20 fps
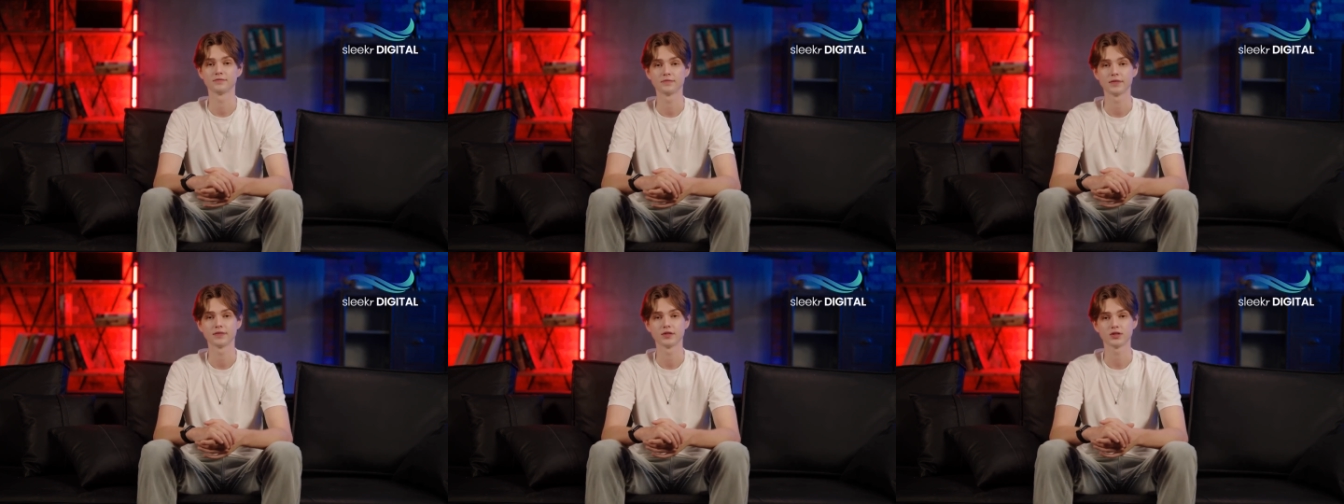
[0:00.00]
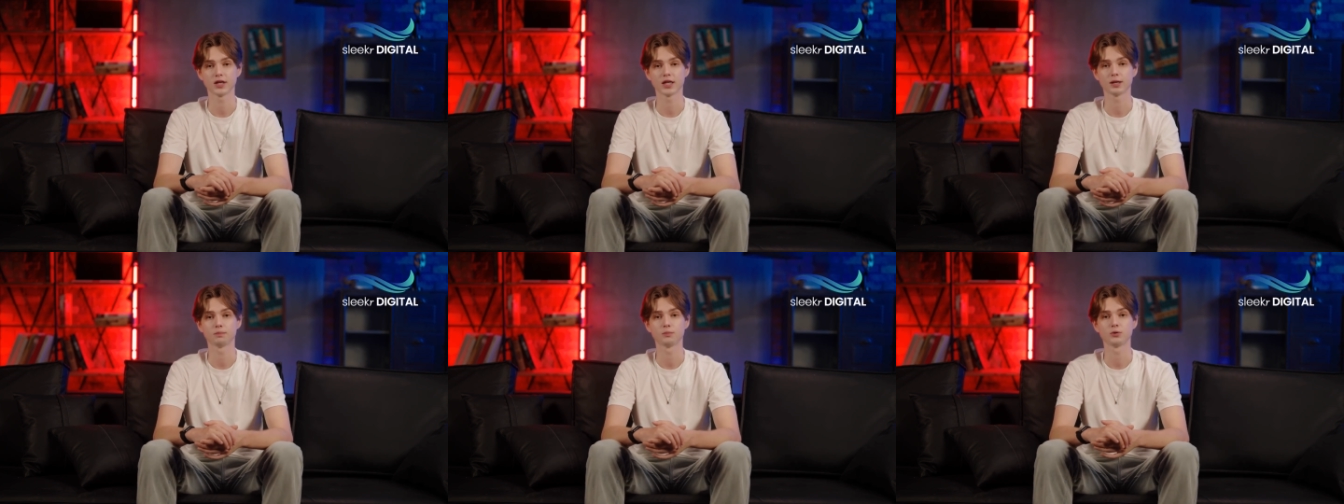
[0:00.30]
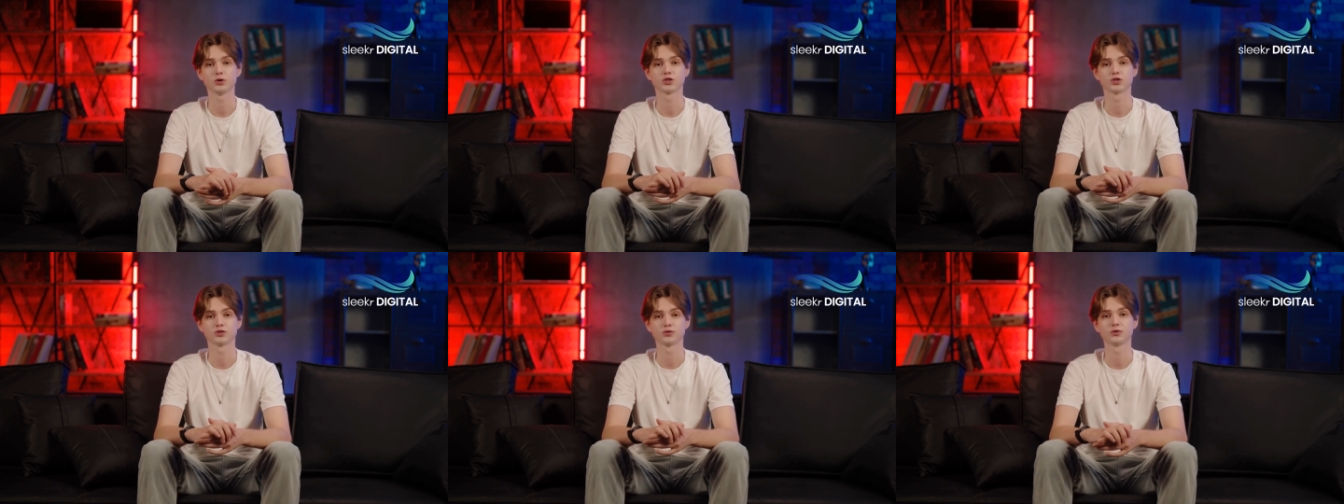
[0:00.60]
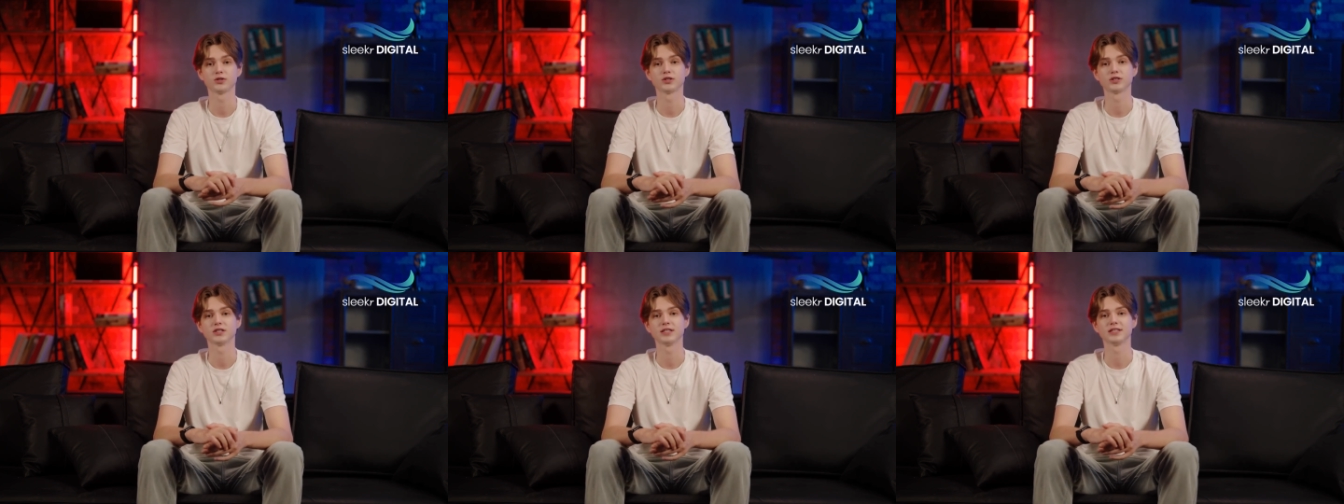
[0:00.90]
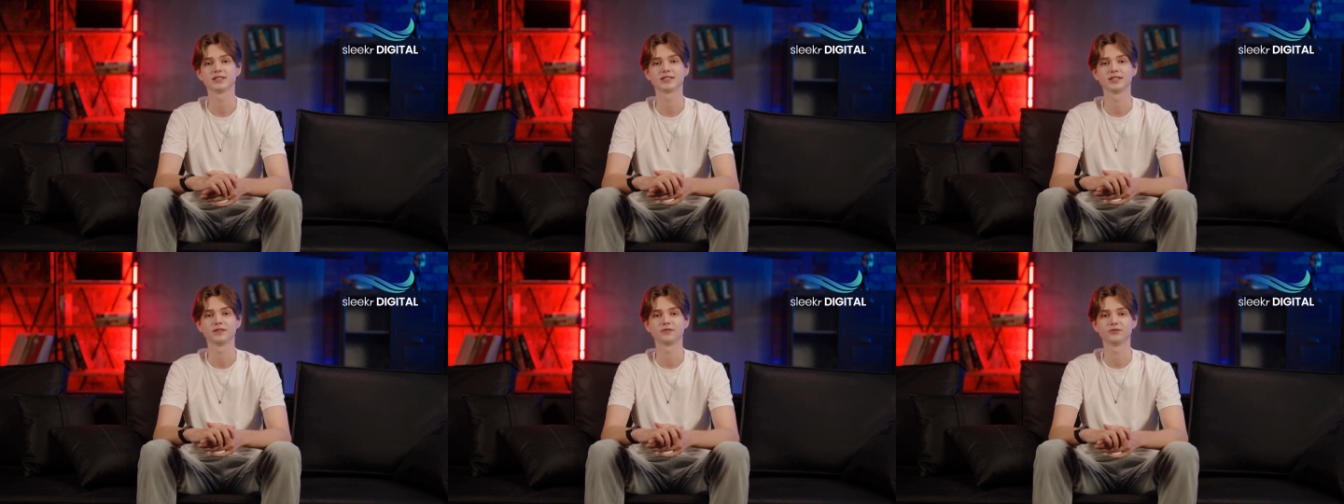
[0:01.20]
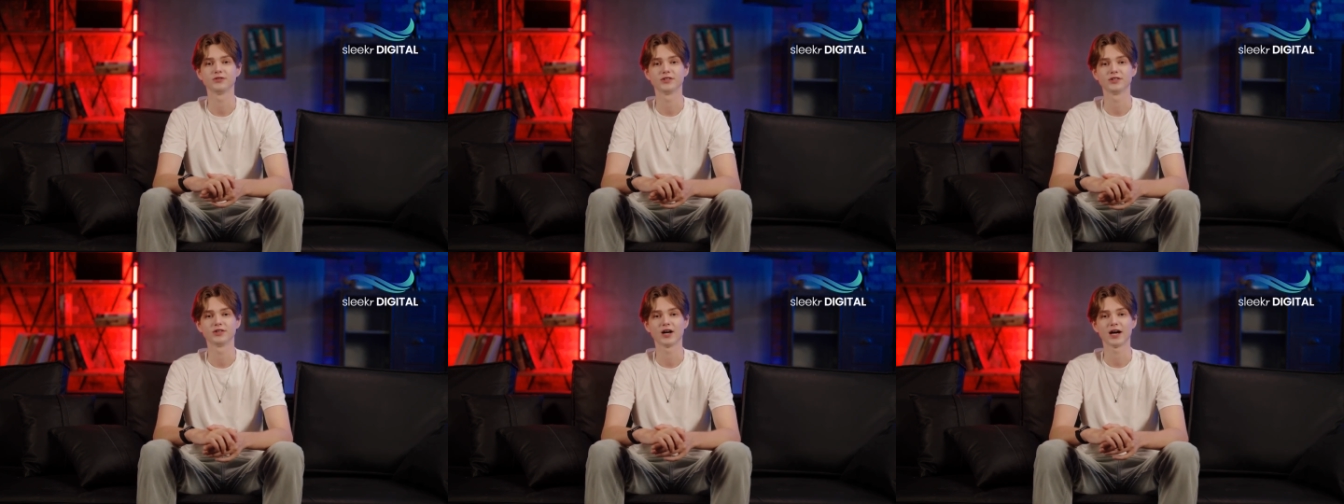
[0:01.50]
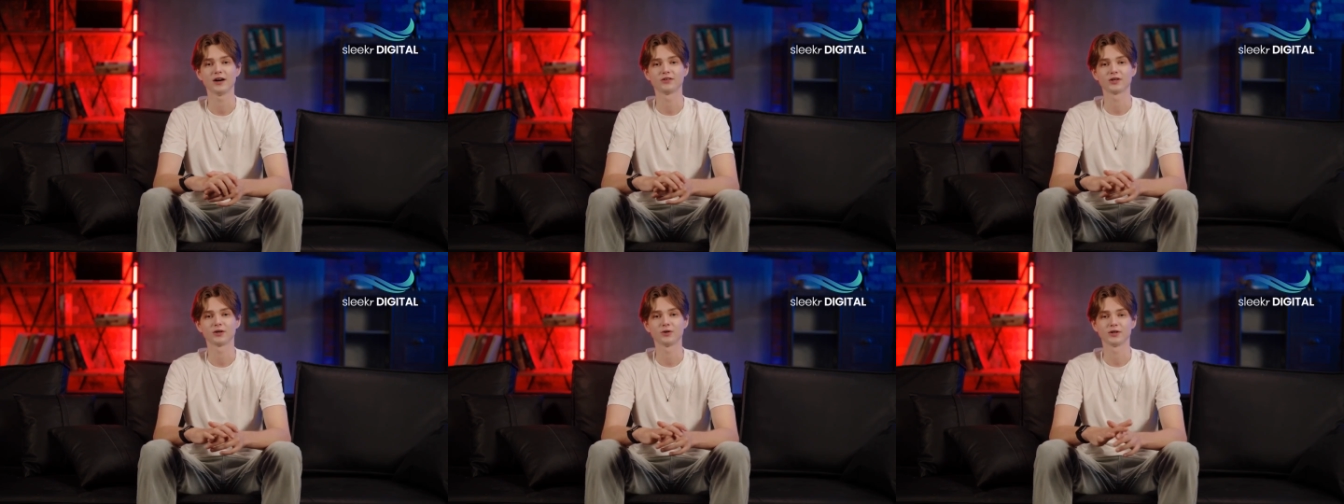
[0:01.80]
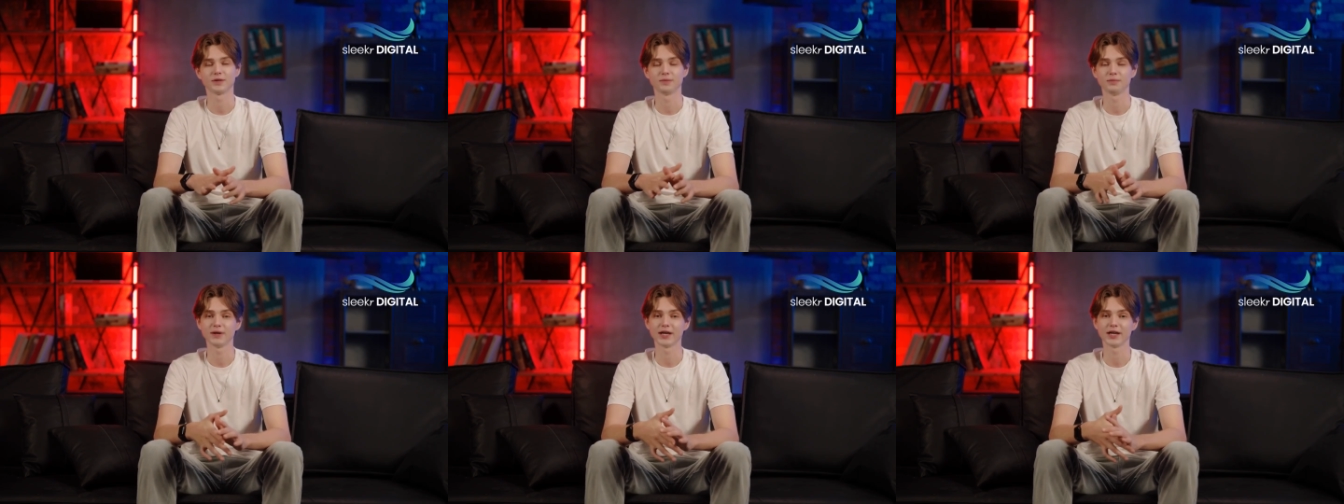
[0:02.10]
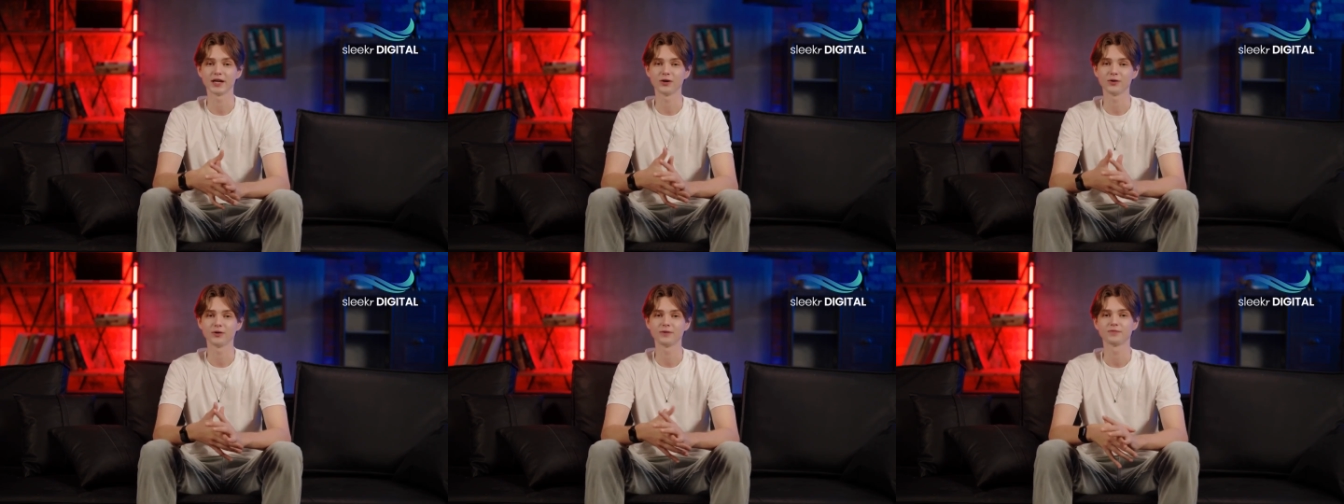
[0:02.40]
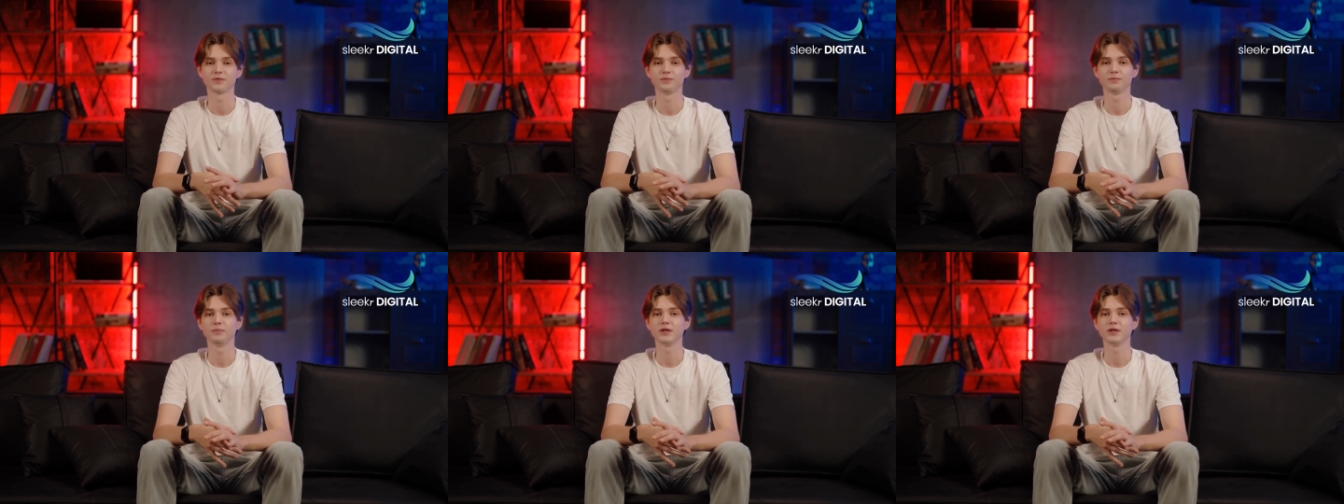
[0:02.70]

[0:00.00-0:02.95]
It's like a personal assistant for your outgoing mail,